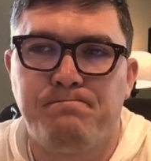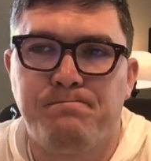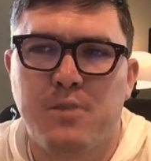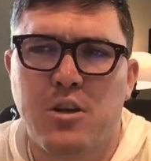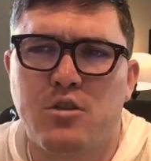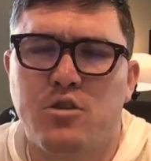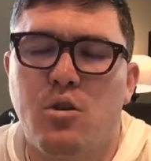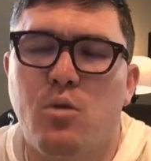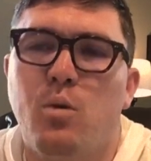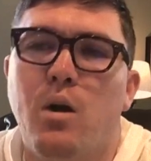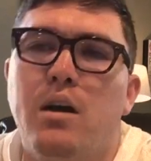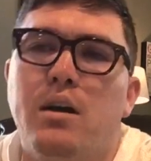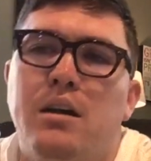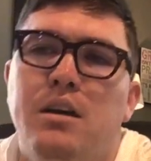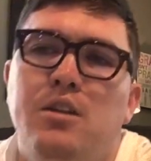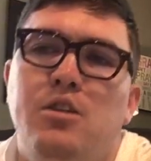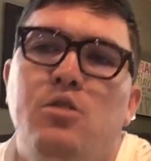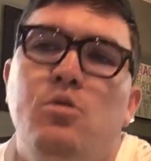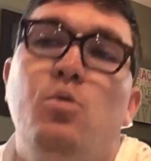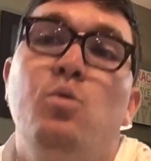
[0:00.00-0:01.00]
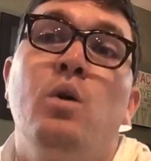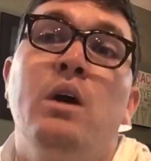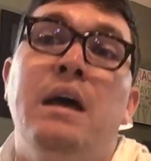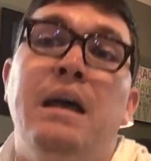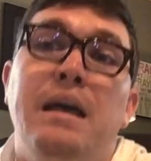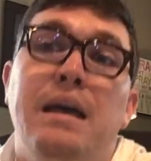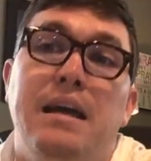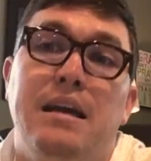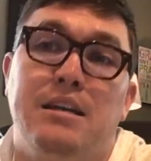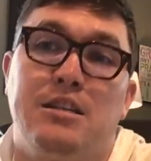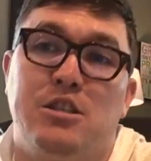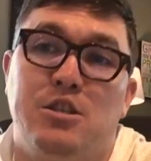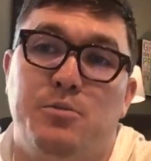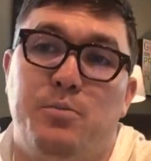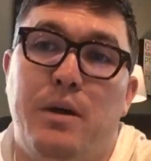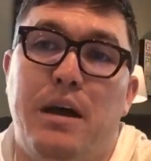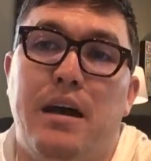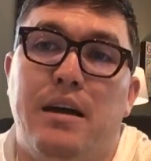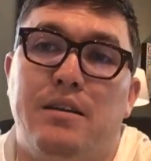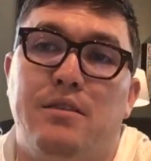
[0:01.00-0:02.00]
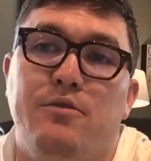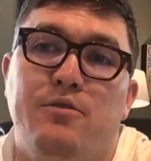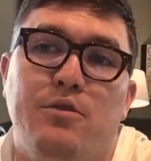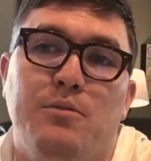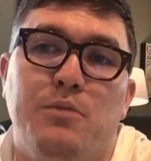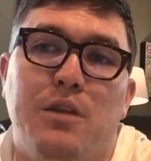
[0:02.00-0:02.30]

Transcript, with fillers: So, what can you expect from